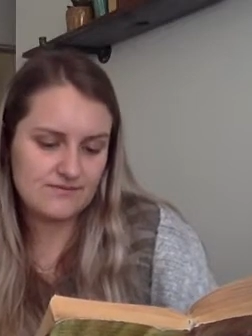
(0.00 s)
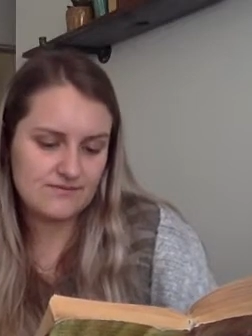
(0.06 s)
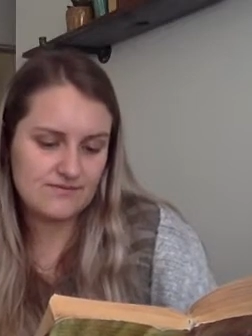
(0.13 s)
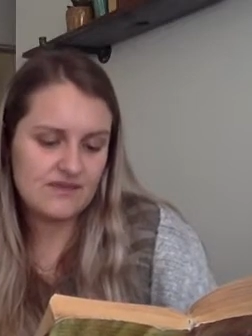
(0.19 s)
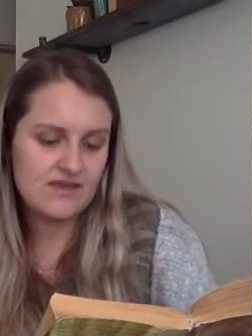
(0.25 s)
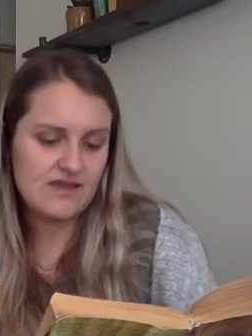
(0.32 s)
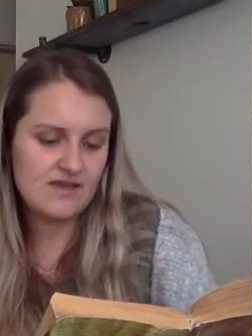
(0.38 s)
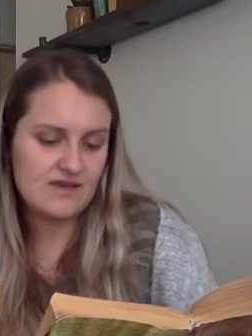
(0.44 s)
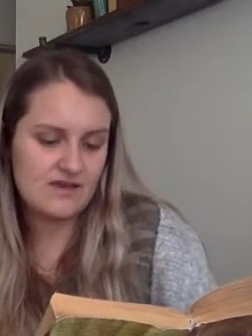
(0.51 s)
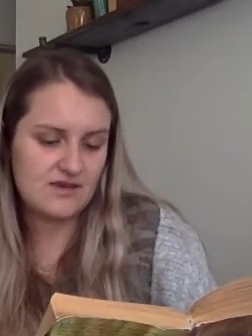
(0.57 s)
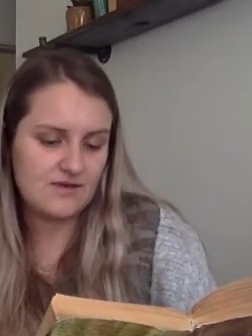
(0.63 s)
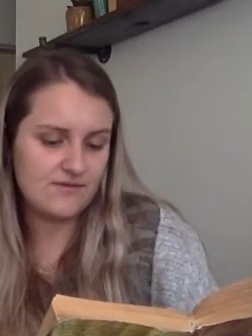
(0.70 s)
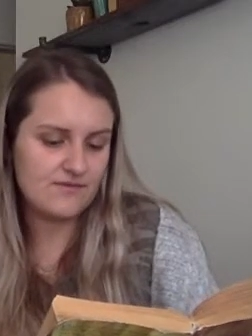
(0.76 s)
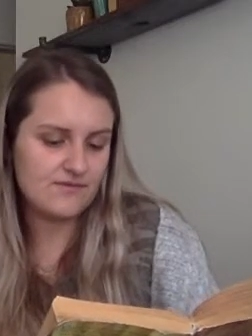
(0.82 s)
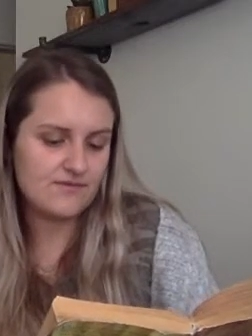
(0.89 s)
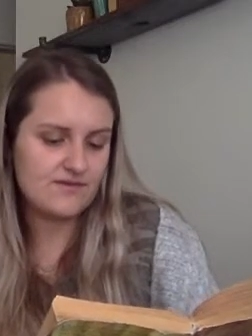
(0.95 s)
Thank
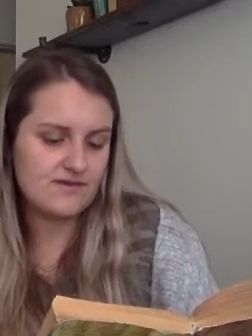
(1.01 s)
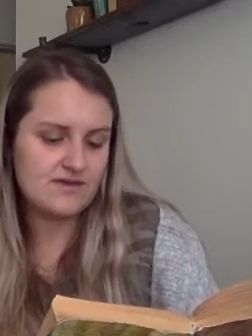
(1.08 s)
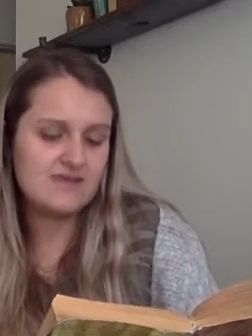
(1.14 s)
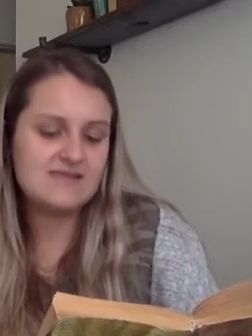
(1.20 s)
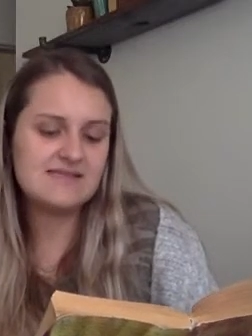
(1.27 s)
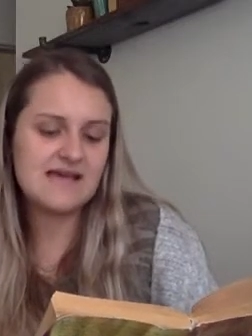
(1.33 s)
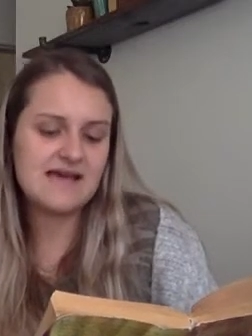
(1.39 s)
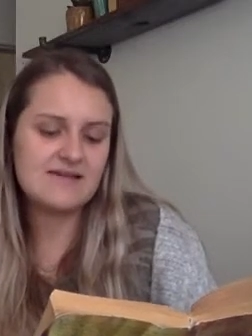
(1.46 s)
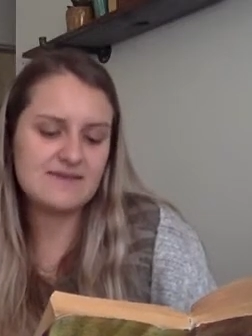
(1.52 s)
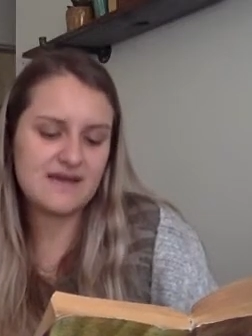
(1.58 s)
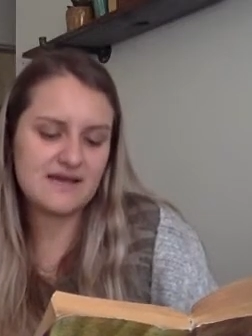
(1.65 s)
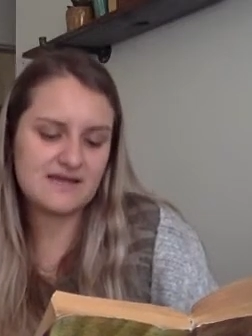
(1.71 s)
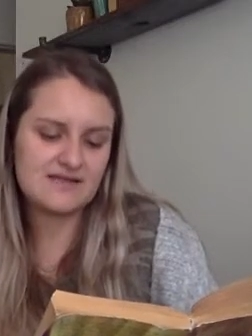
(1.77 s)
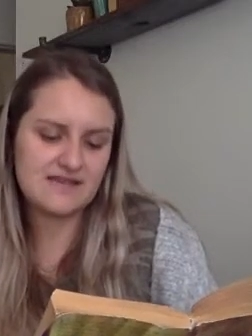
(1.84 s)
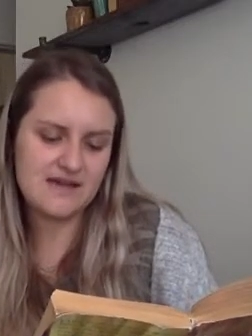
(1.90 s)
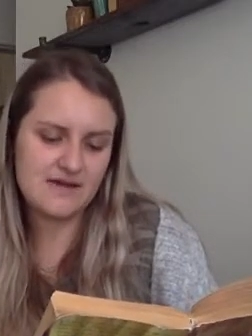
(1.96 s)
you." He sat
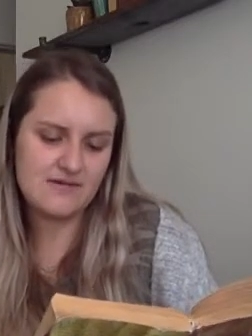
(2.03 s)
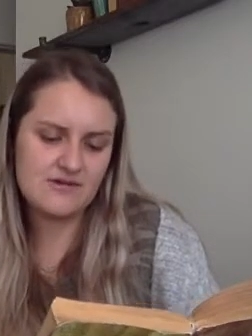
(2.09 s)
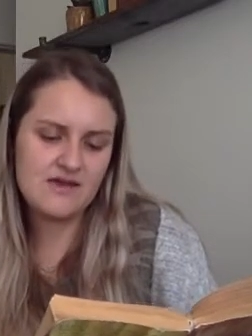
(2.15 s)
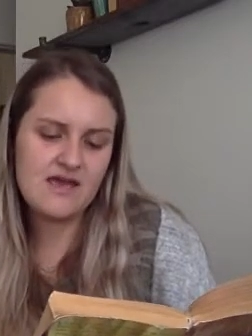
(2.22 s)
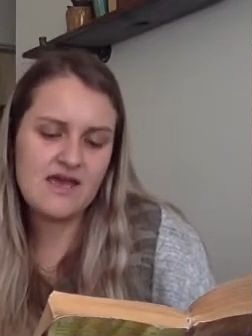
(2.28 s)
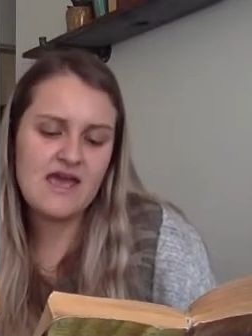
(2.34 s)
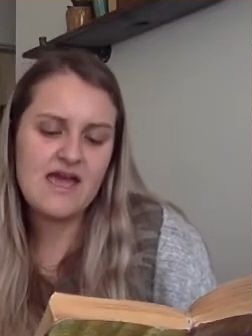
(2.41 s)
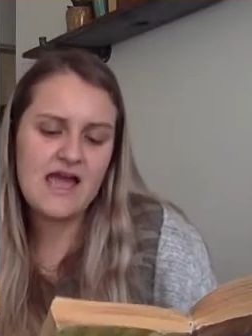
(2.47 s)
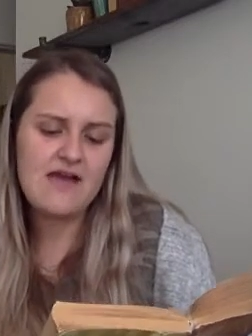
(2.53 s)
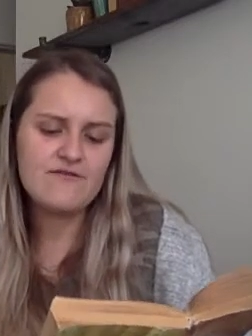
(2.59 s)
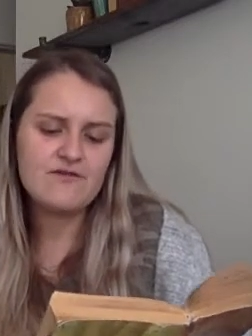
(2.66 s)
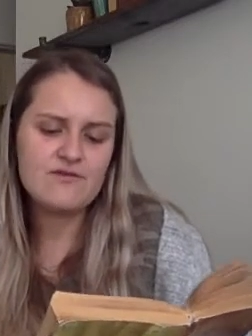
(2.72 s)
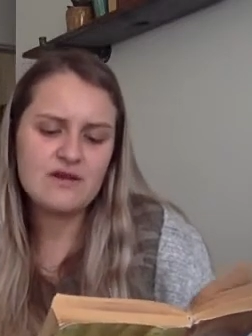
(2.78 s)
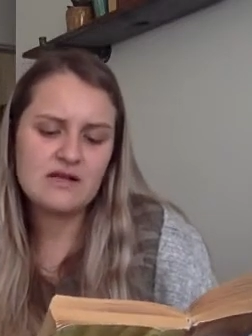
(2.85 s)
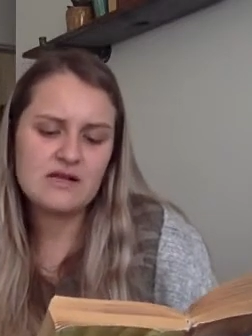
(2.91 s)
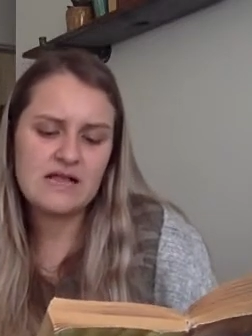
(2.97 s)
back down.
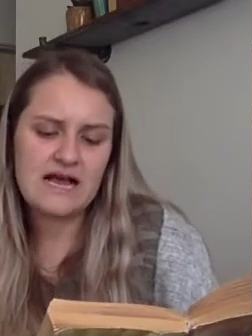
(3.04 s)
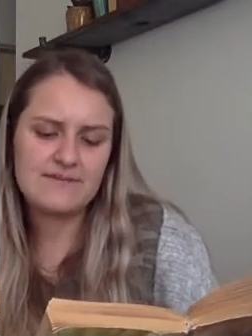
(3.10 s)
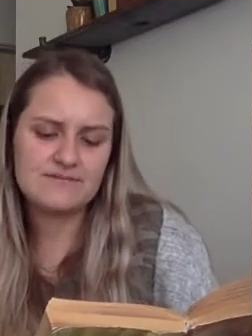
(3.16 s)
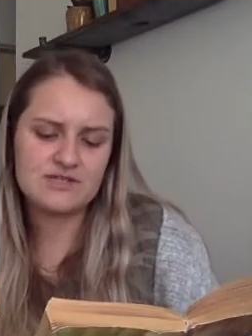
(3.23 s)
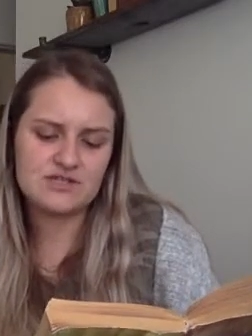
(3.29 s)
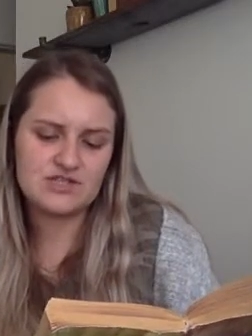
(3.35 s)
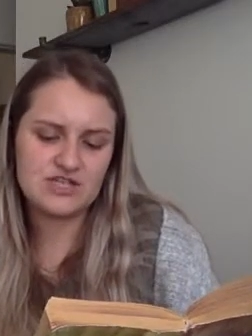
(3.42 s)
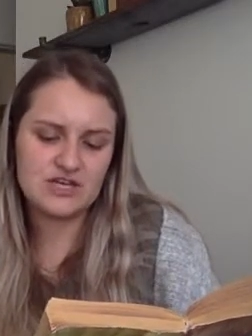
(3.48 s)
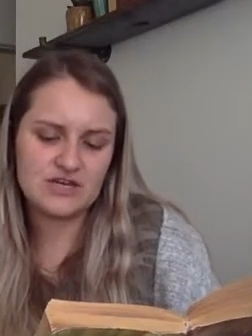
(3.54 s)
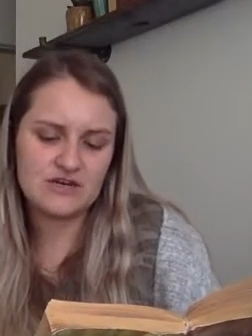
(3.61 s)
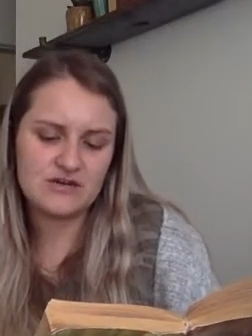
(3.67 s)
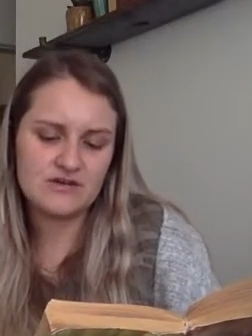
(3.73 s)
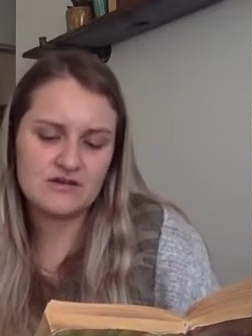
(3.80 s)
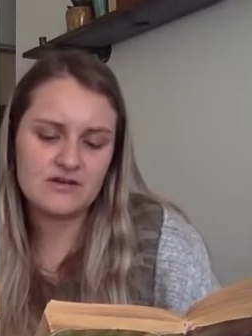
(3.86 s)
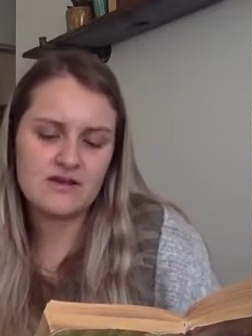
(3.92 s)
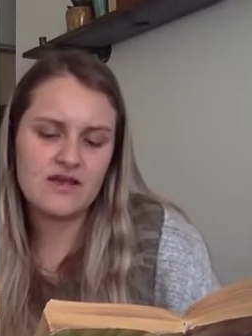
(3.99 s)
Everyone clapped and cheered.
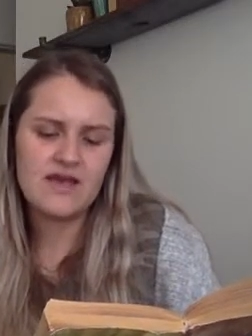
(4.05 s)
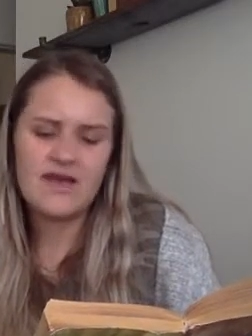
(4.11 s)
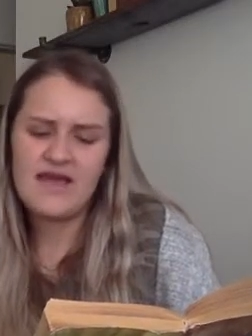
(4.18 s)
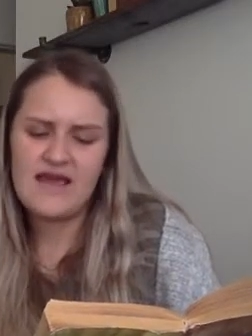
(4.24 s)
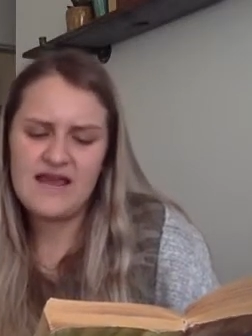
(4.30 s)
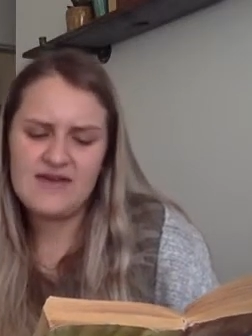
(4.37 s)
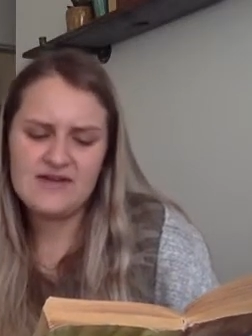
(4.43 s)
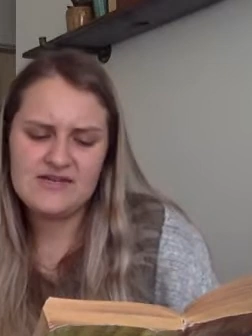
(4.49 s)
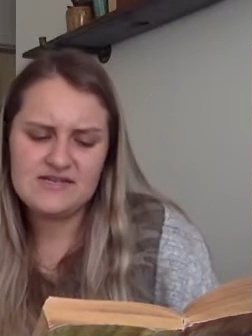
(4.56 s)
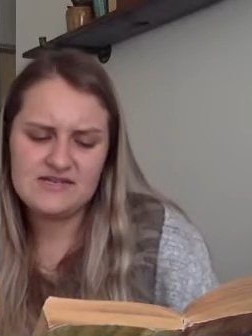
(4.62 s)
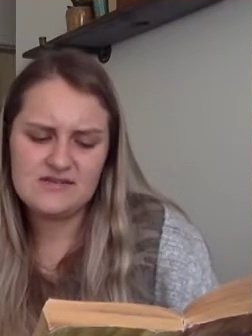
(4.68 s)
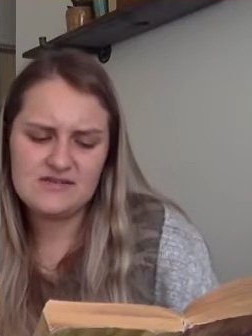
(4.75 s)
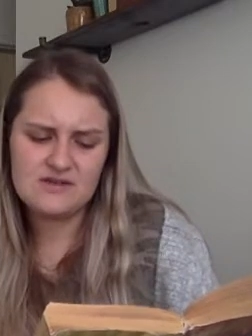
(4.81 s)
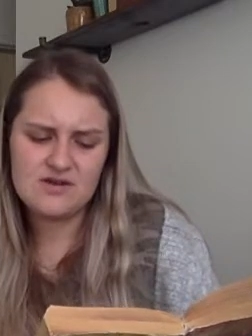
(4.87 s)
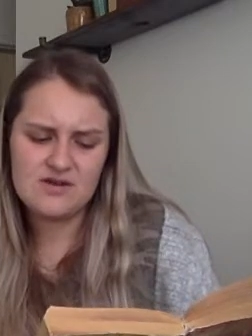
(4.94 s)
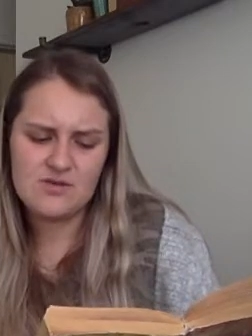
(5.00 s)
Harry
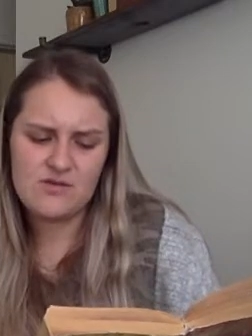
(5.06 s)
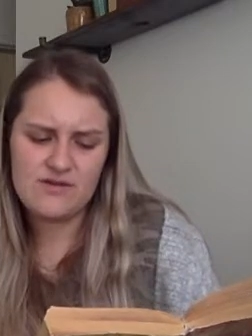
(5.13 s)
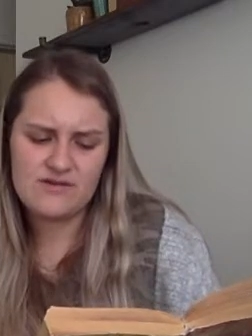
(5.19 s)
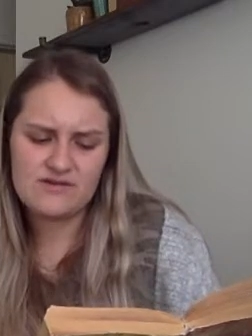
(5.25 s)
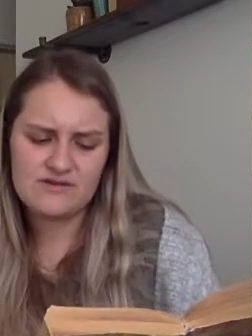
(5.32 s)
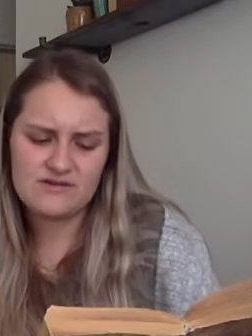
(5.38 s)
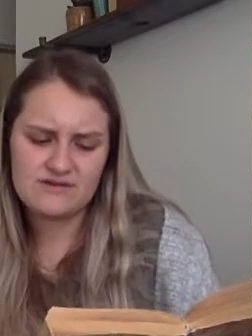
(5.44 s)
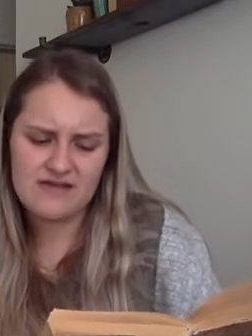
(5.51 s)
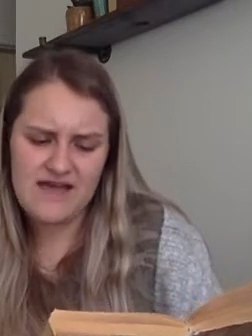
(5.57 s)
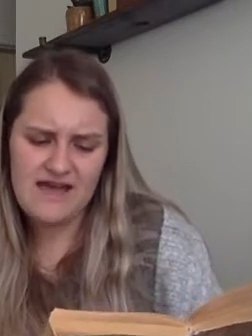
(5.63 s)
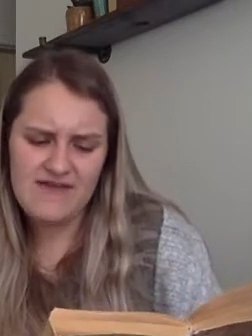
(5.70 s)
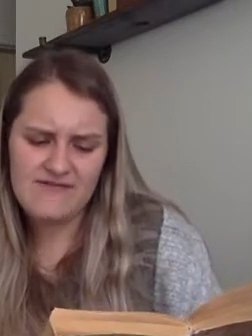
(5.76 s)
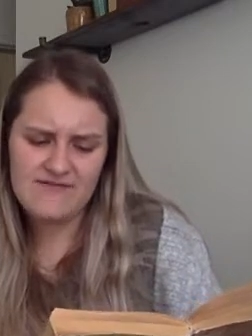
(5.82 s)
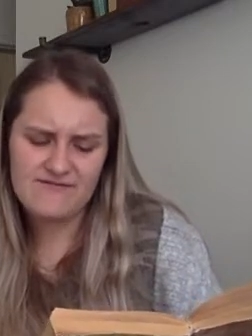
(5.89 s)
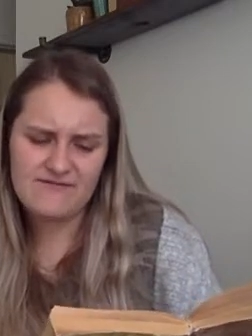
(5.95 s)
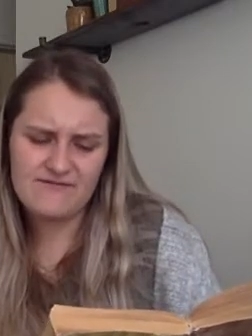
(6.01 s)
didn't know whether to
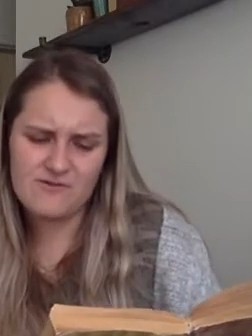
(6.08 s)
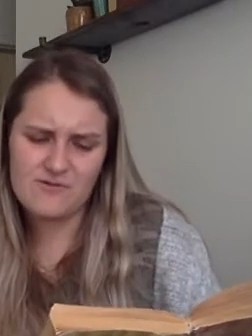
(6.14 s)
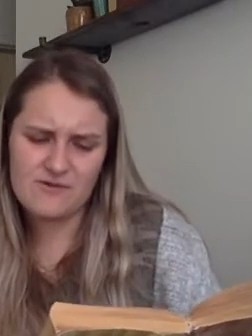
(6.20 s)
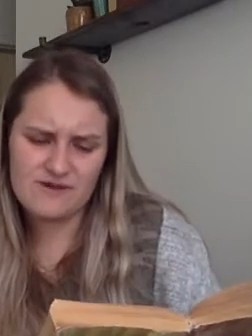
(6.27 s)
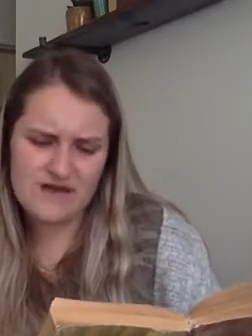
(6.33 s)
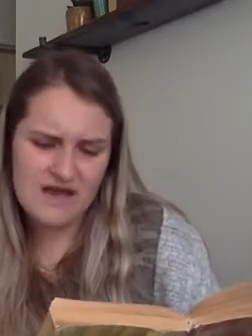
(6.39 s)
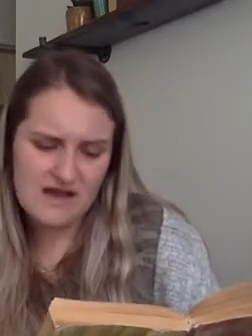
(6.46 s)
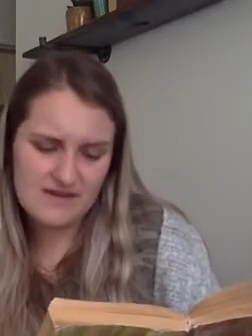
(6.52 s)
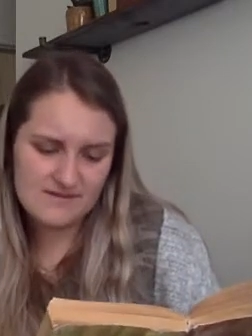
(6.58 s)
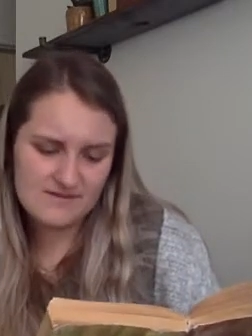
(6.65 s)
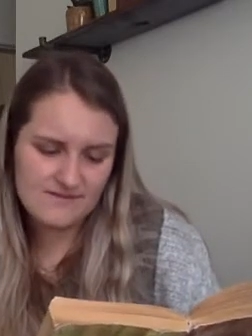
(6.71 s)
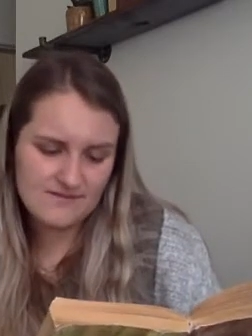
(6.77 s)
laugh or not.